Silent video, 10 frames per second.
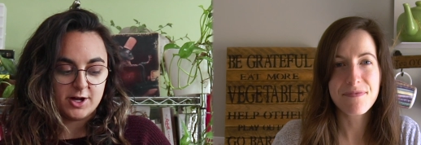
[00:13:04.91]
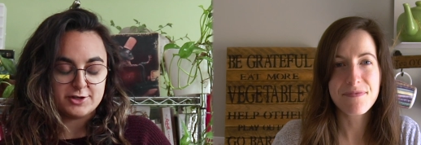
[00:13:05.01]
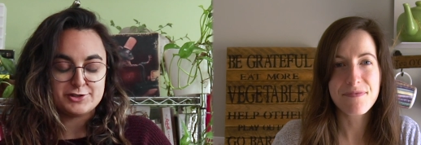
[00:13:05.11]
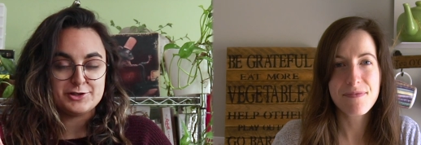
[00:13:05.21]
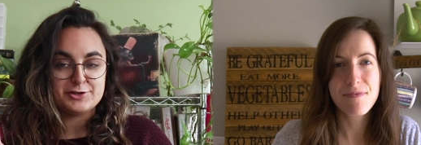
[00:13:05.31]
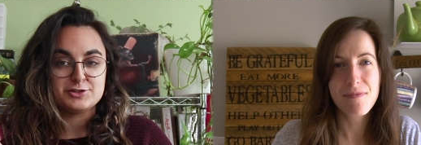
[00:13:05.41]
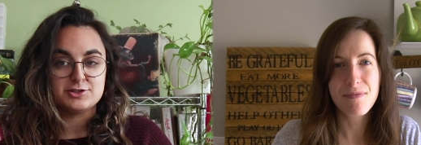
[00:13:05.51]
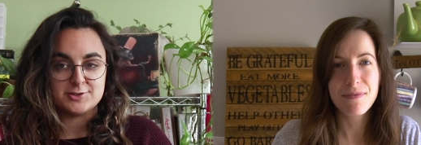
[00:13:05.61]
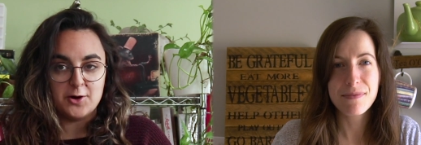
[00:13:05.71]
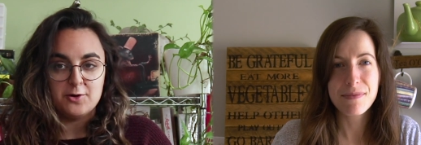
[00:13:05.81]
Speaker 1: watched
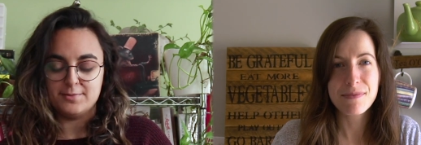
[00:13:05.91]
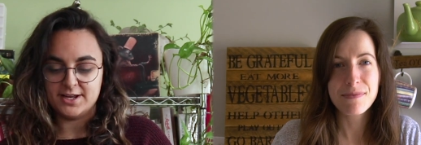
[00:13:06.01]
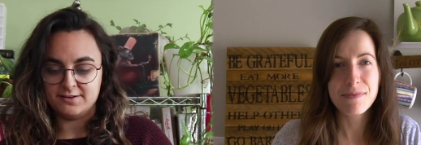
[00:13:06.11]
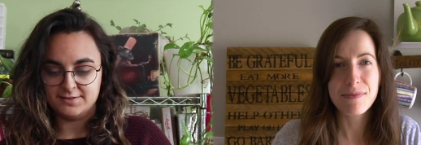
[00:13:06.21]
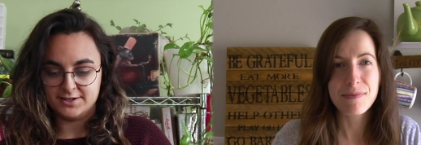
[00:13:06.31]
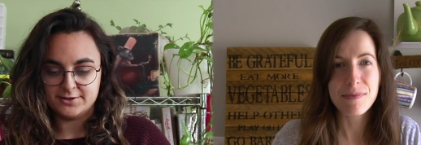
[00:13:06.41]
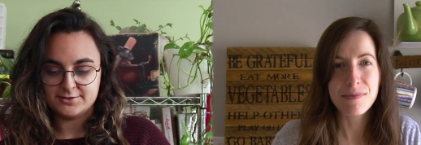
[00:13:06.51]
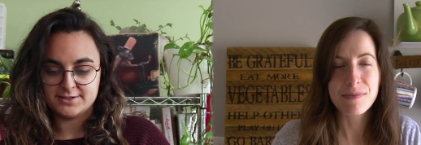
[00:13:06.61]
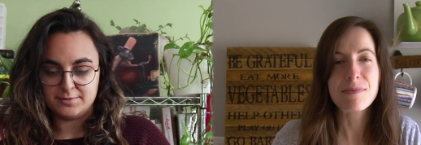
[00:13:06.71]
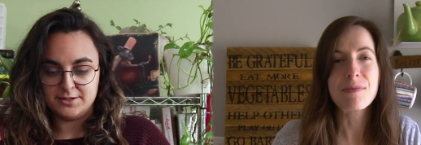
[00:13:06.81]
so many
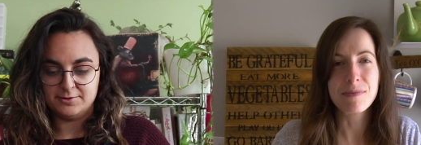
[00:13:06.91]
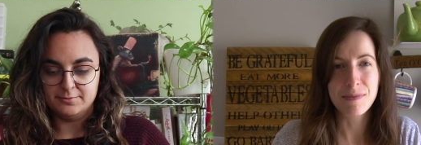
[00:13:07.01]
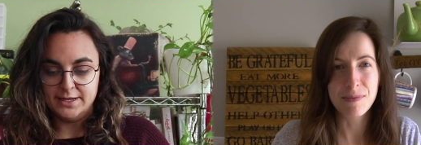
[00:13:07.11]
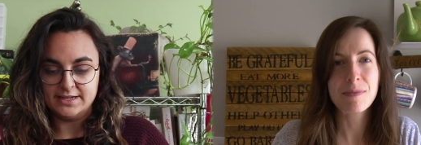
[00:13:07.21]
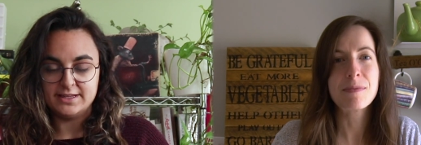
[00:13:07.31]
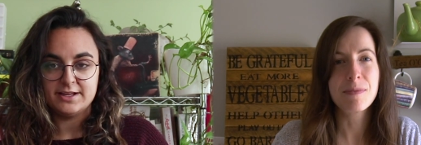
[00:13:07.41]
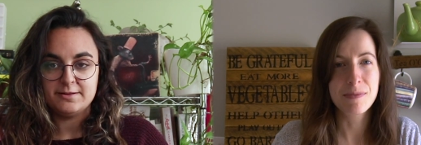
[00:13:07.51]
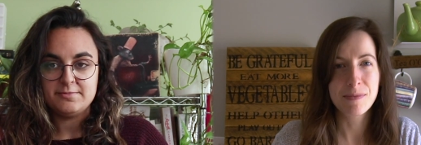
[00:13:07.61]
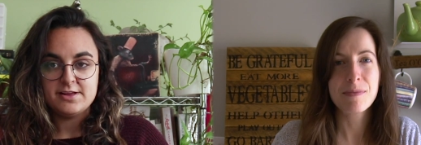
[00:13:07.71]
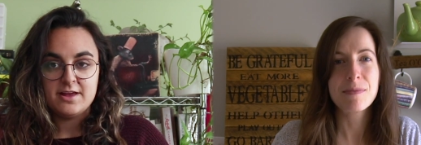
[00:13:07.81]
videos of people making
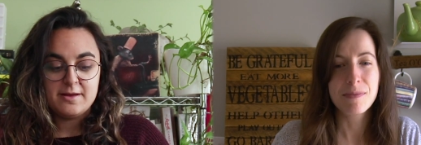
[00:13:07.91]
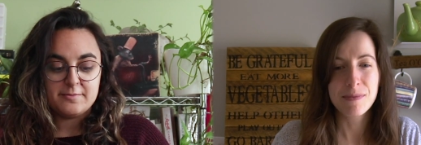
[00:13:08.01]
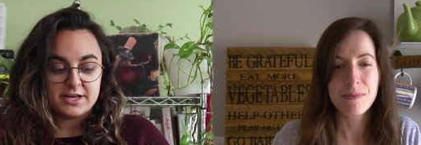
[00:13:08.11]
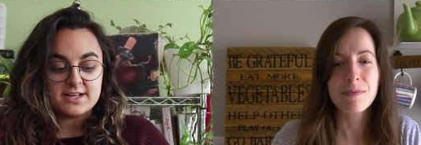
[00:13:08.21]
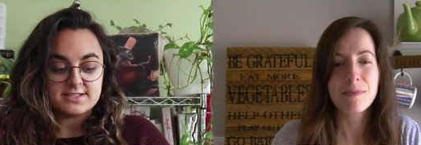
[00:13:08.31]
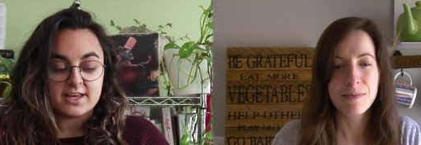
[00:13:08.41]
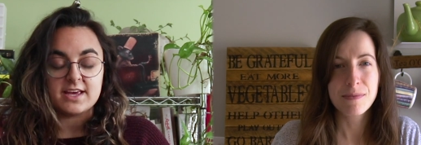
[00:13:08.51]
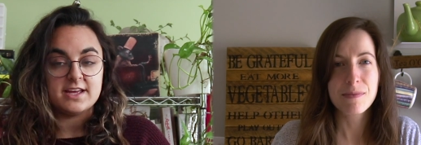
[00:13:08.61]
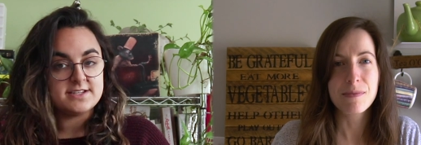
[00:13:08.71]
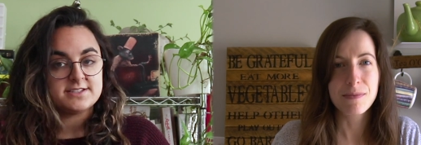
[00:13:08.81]
them because like
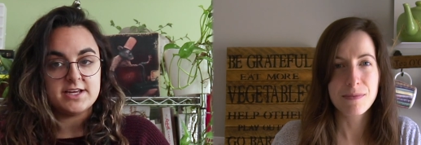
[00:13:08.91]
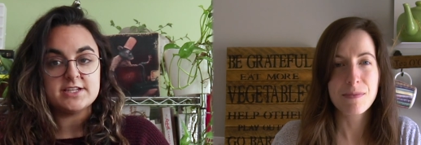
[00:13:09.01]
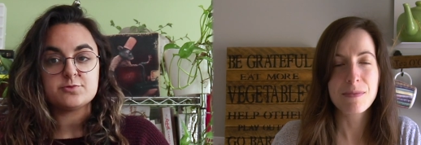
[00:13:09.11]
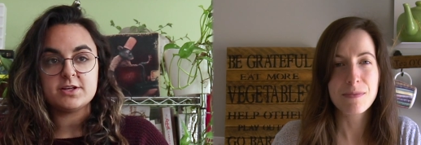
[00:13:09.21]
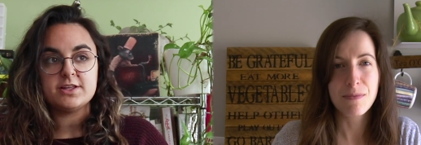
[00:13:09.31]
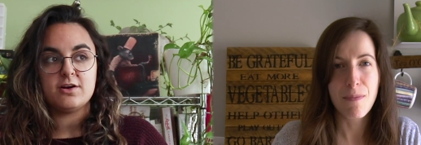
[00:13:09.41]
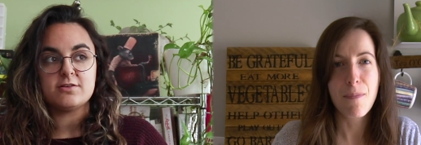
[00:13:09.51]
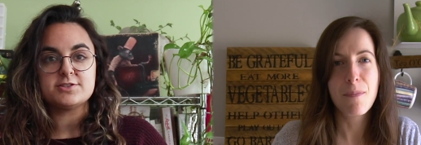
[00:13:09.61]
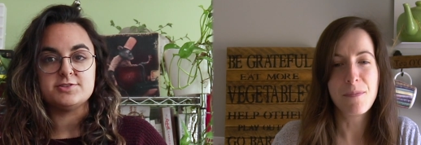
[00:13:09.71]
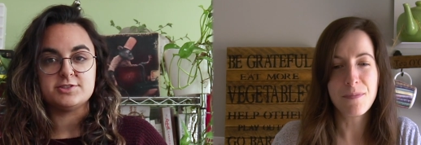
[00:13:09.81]
it is it's really
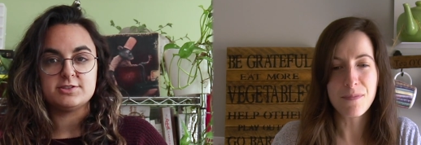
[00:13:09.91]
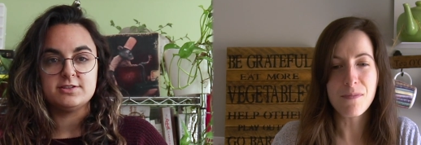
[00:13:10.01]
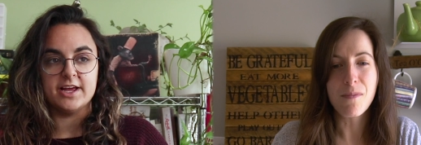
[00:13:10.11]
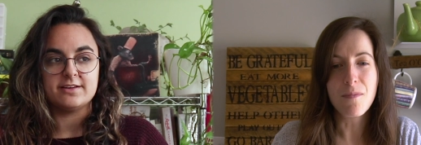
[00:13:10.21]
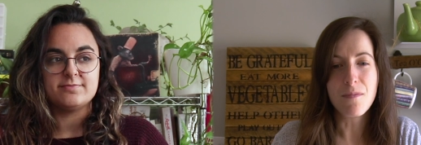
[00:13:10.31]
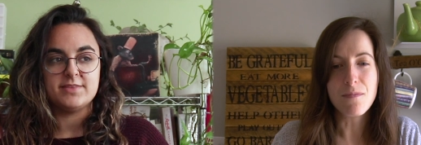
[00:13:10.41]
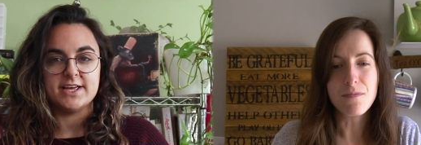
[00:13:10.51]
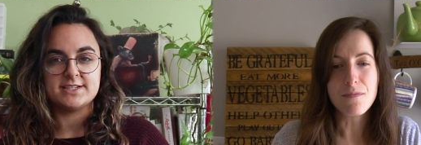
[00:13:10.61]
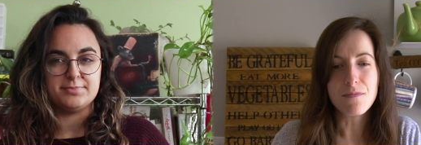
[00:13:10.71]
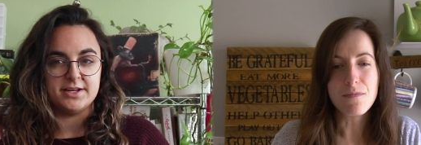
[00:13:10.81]
hard to t- like
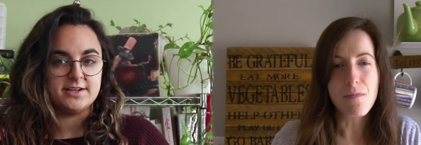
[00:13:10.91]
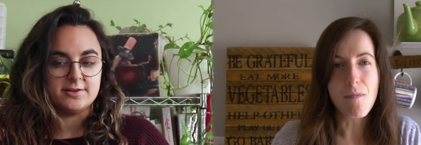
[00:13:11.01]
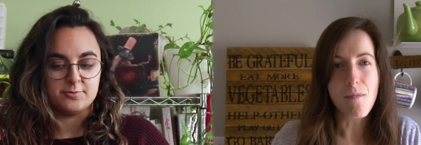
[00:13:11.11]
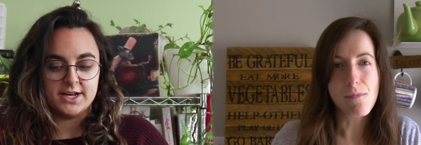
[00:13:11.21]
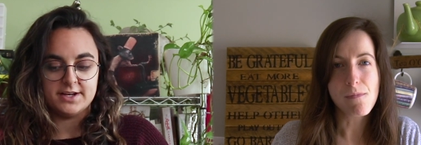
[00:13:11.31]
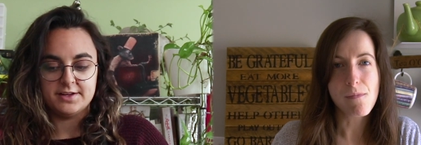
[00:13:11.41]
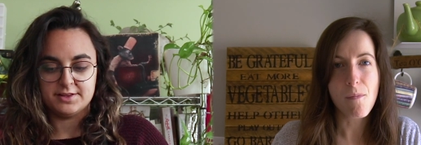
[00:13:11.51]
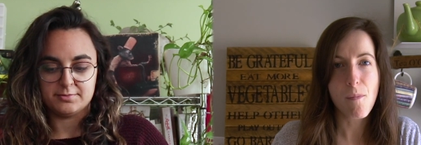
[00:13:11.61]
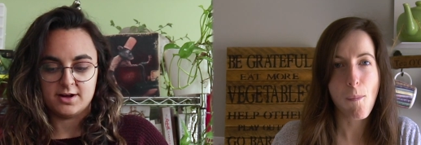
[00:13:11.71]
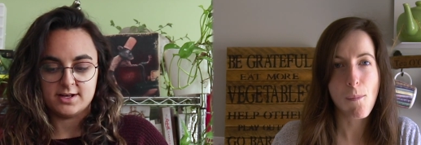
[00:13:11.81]
explain in writing
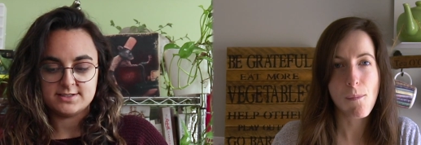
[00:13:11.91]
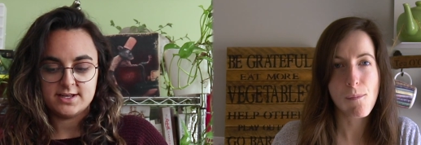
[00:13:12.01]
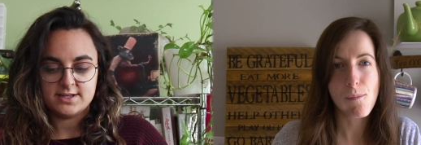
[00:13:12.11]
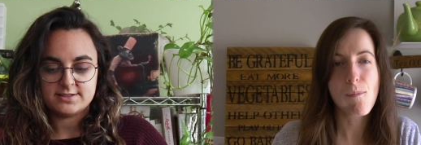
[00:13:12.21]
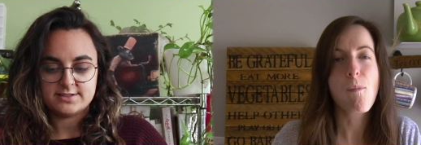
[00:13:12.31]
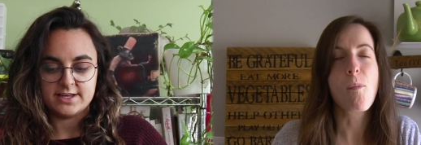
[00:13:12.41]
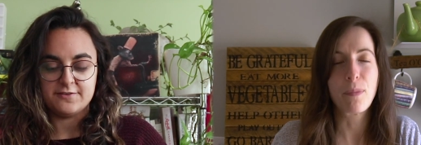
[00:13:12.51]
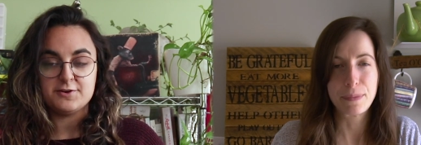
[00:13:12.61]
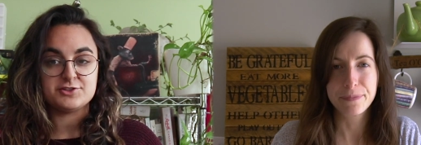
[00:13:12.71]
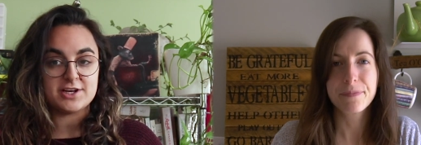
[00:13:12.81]
the process.
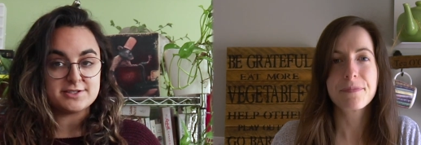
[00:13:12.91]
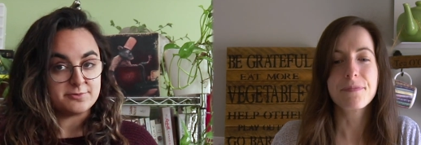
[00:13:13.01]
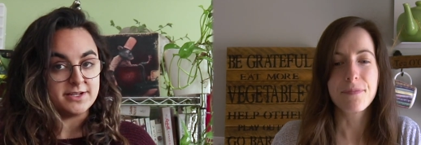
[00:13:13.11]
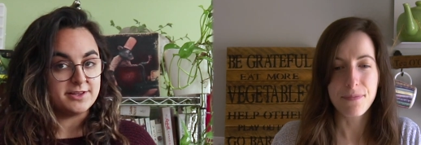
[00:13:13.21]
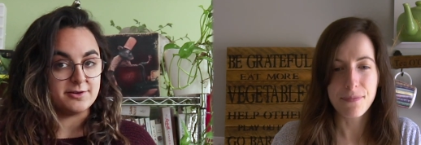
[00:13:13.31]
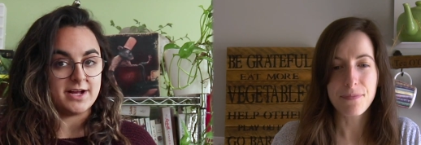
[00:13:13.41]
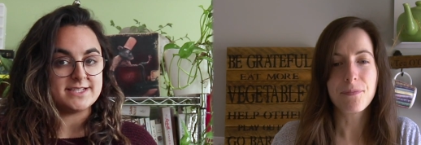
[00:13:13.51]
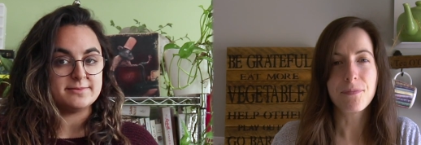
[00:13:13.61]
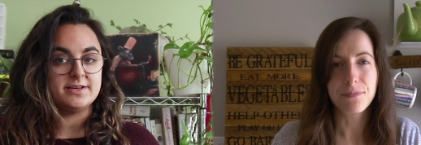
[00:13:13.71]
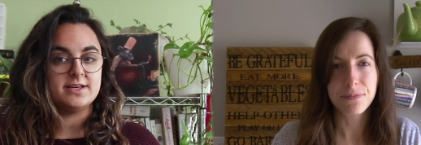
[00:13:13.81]
If you're just reading the
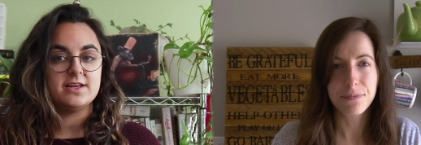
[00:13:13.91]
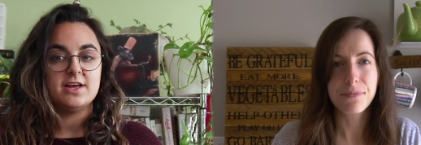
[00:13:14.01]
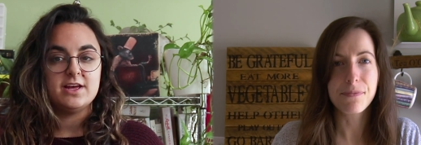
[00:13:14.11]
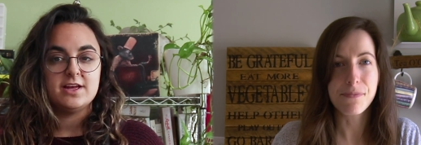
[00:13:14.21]
recipe,